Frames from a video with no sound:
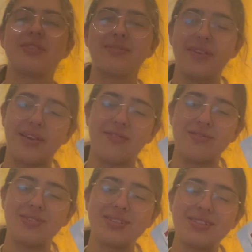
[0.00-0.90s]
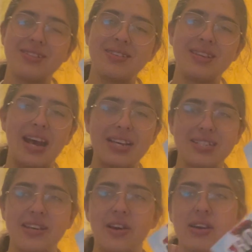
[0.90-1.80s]
The Favourites as an
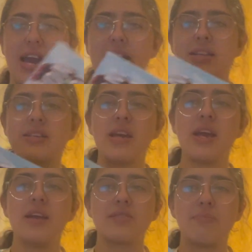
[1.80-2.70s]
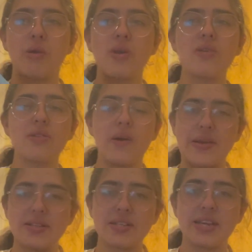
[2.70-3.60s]
e-arc, and they're both
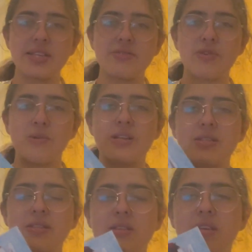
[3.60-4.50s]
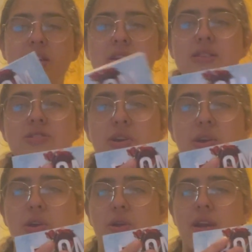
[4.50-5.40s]
ice skating romances,
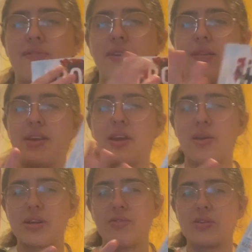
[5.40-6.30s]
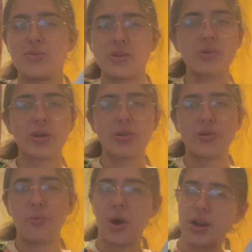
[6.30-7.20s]
so I felt like I only really wanted to include
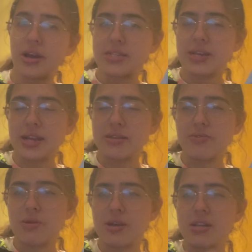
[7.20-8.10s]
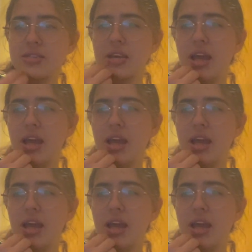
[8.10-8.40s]
one ice skating romance.